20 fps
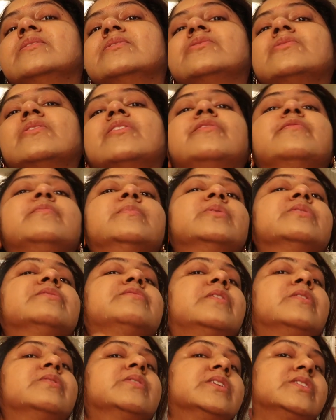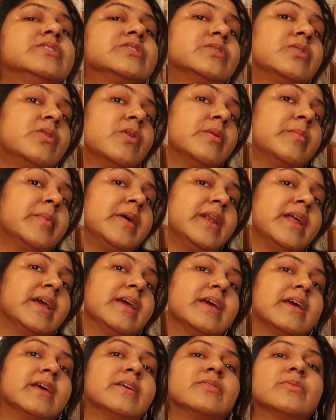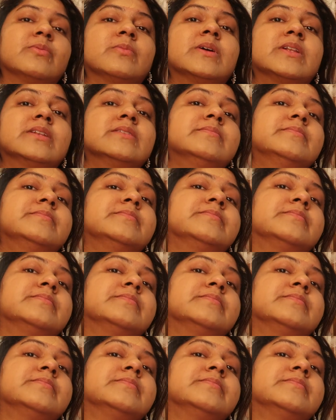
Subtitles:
So I'll put foundation on my neck as well.